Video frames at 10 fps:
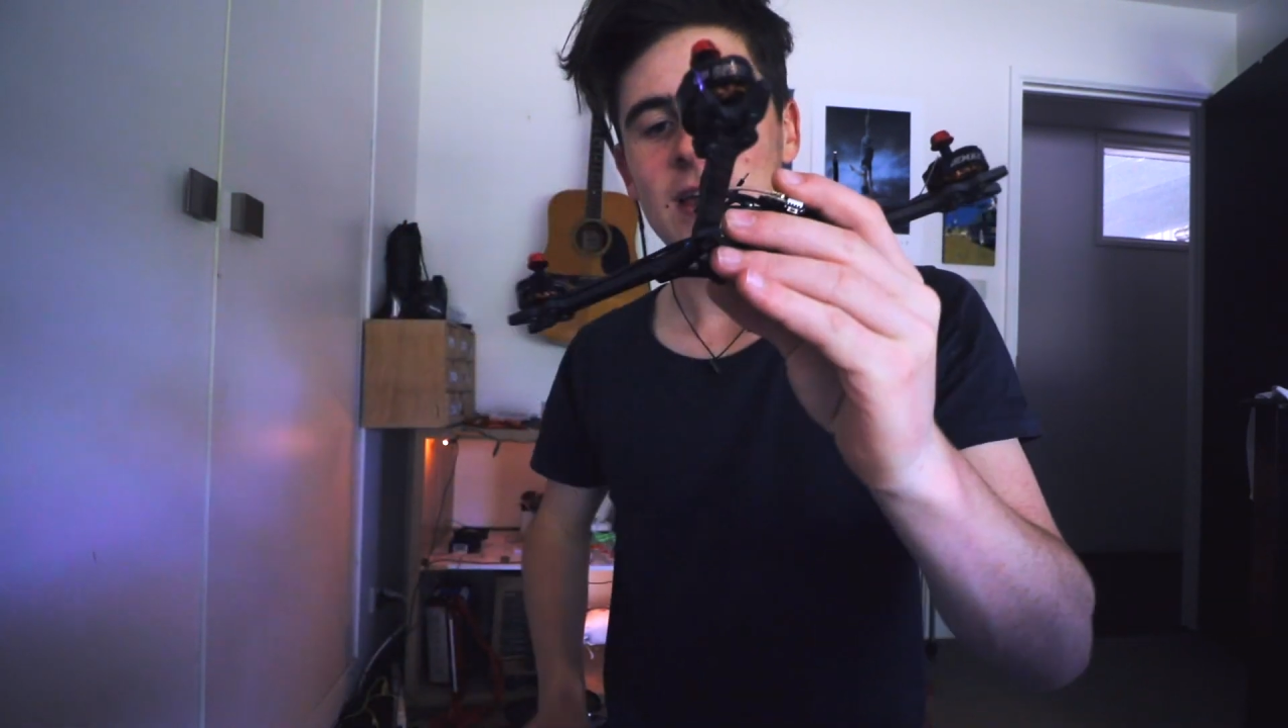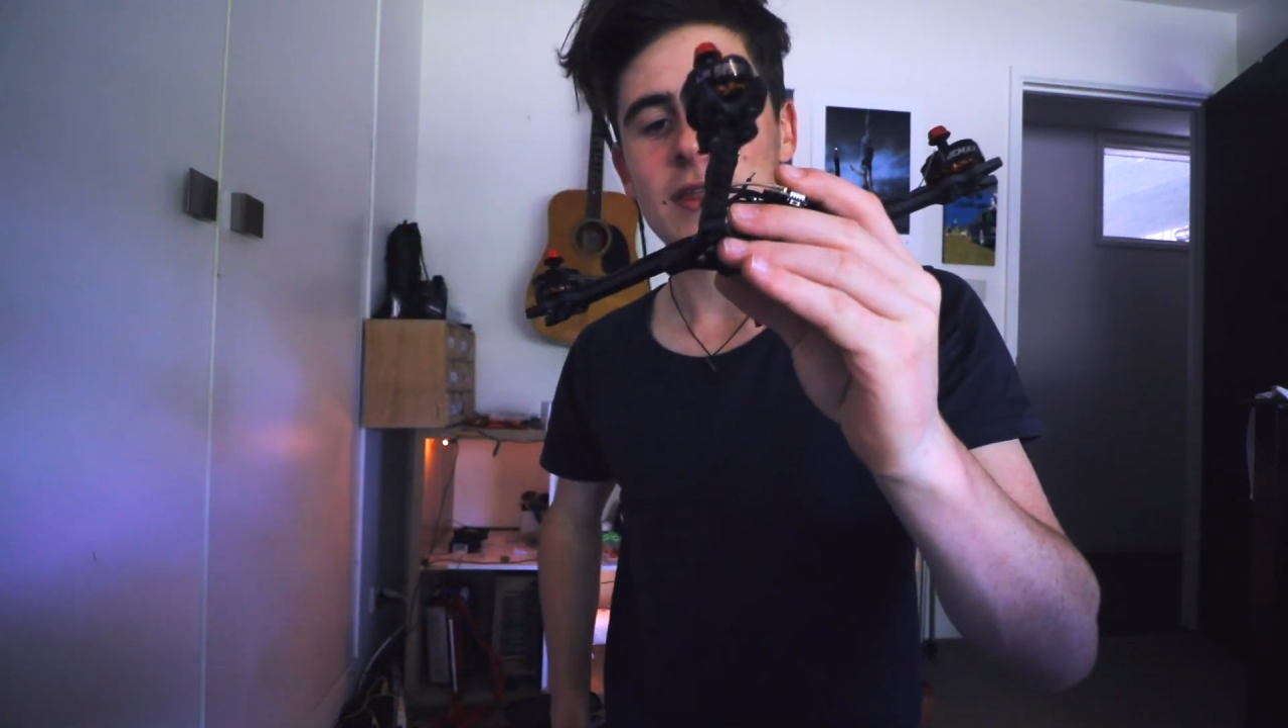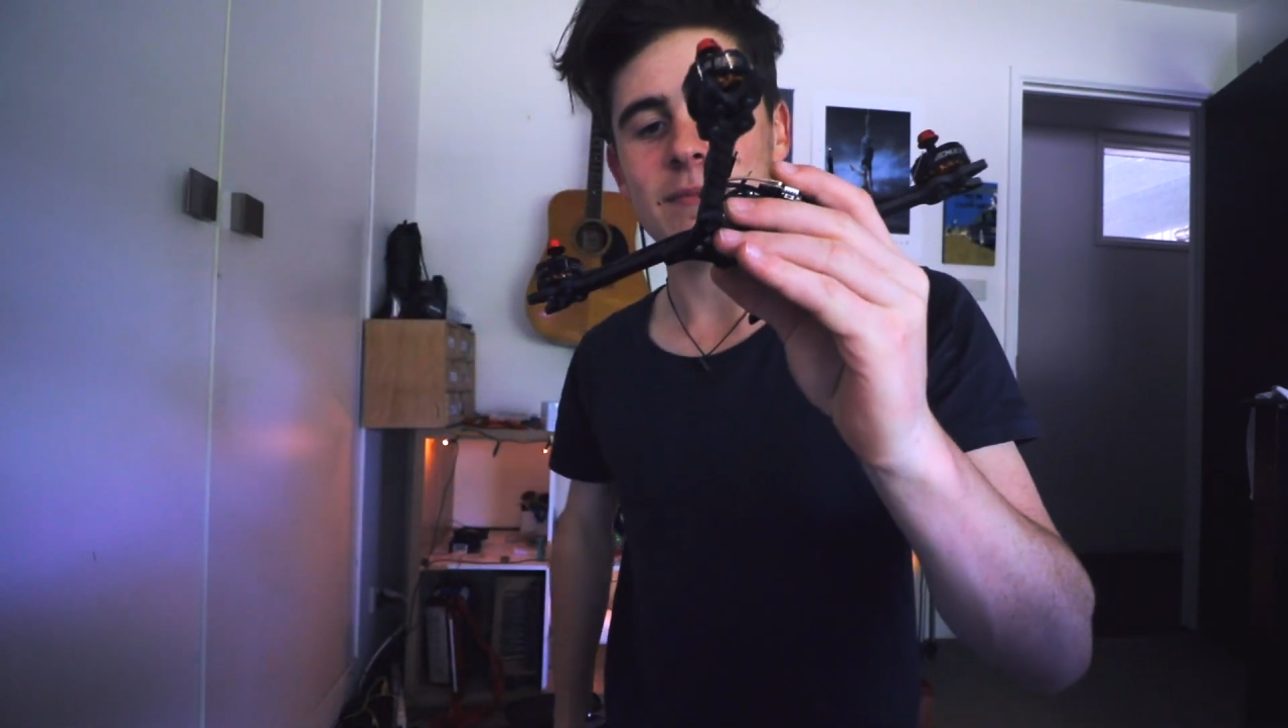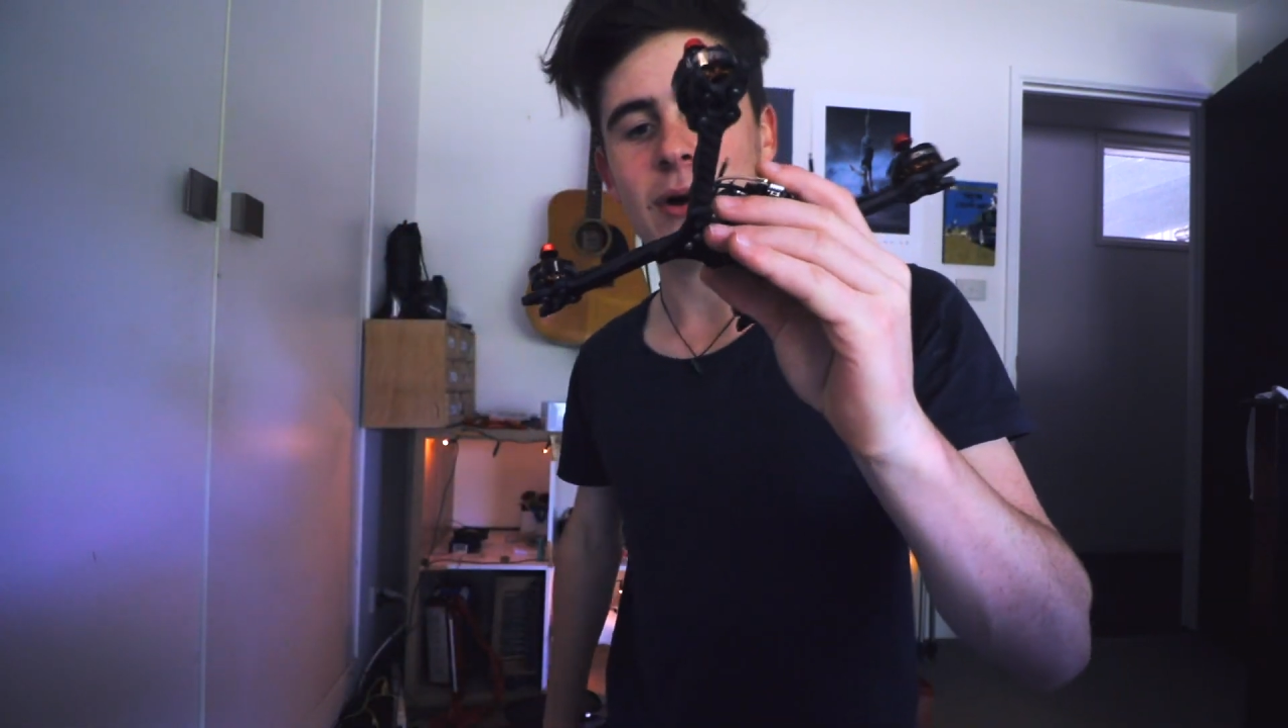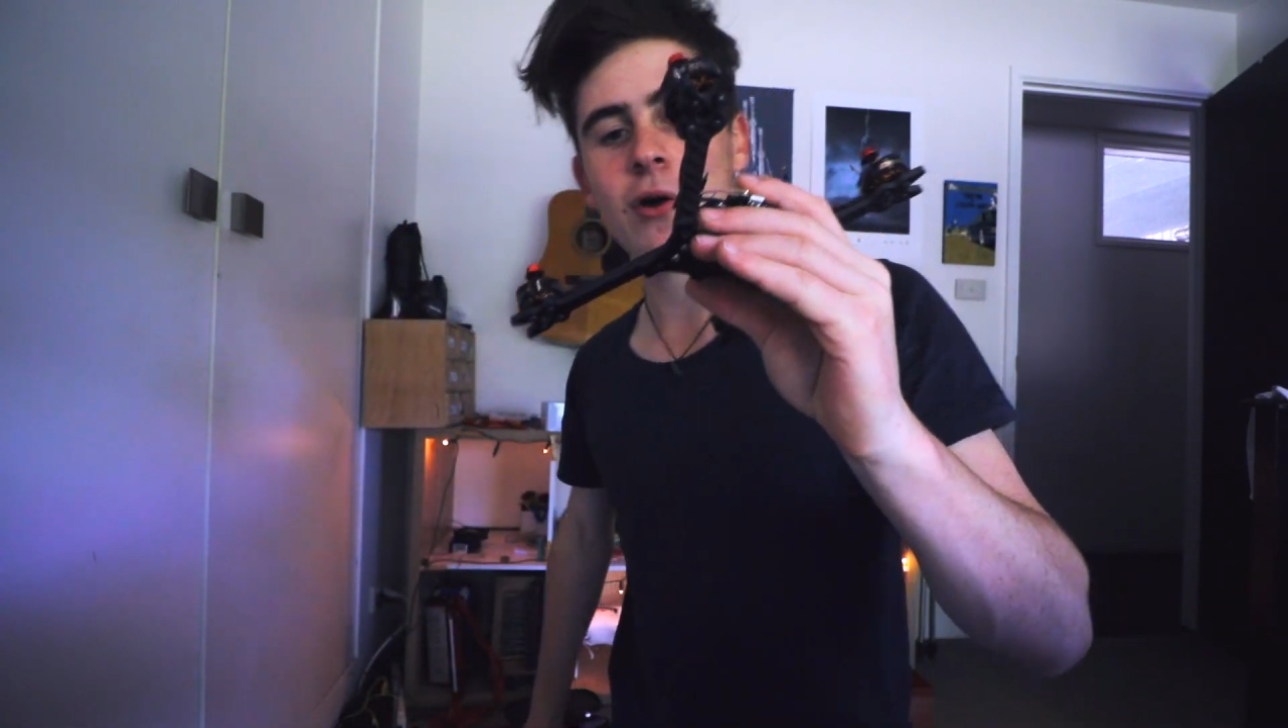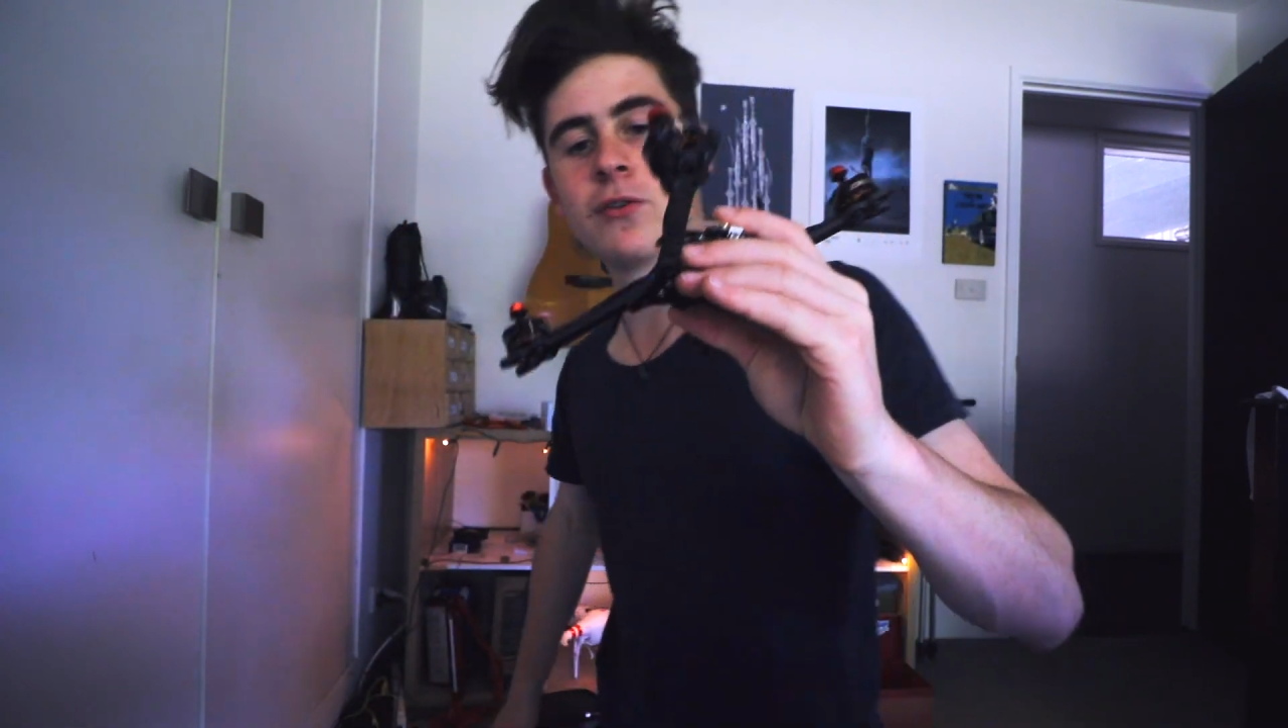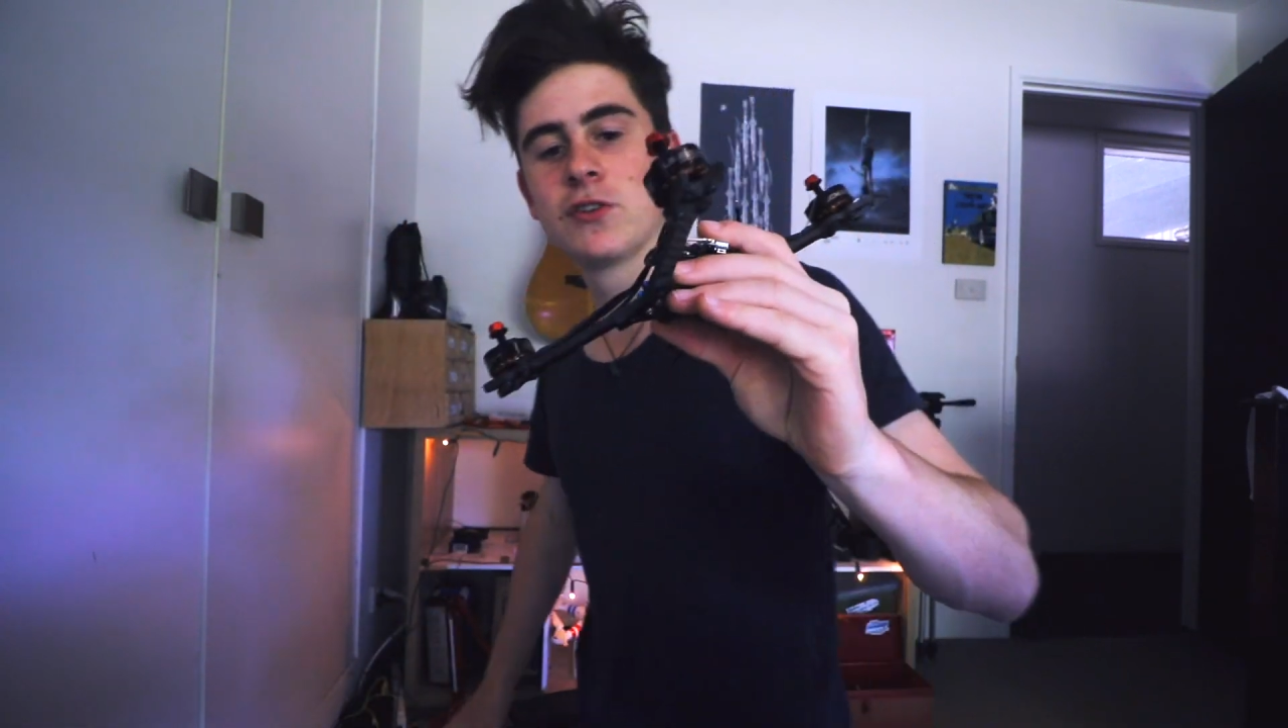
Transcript: the Mode